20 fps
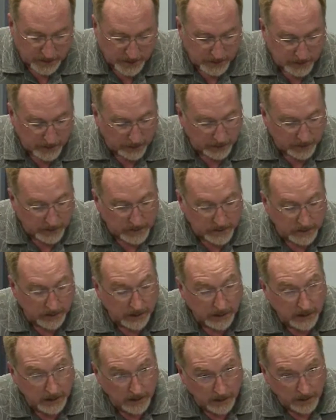I think this is a
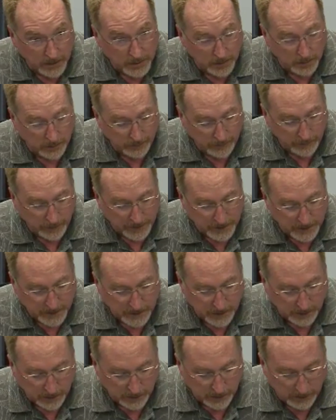key issue for
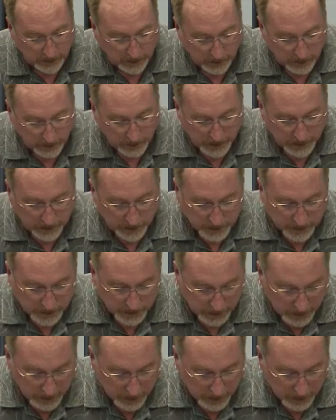existing DRRAs.